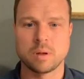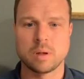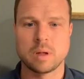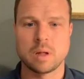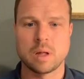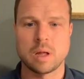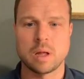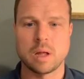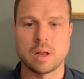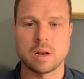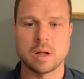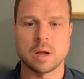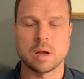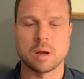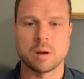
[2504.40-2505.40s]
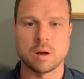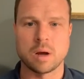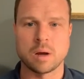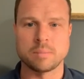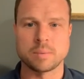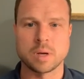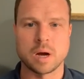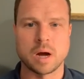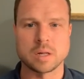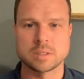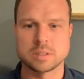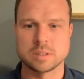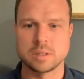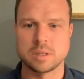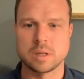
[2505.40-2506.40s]
and I'm
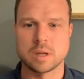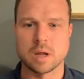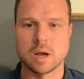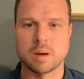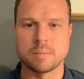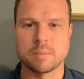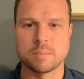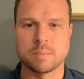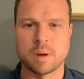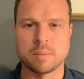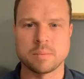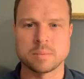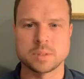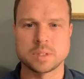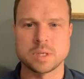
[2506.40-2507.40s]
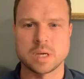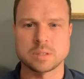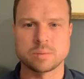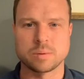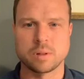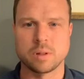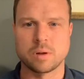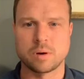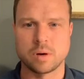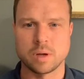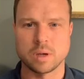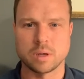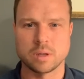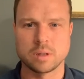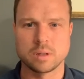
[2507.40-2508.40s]
constantly like I'm I'm obsessed with learning.
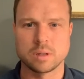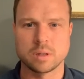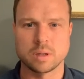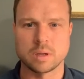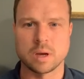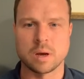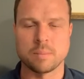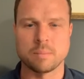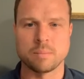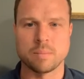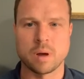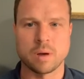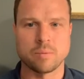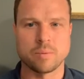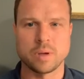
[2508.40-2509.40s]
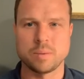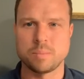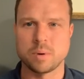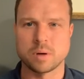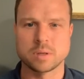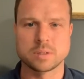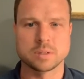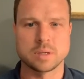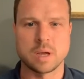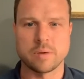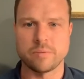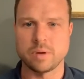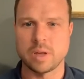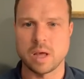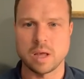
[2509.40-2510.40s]
Like I'm I read books every
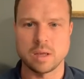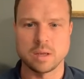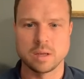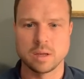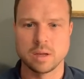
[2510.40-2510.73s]
day.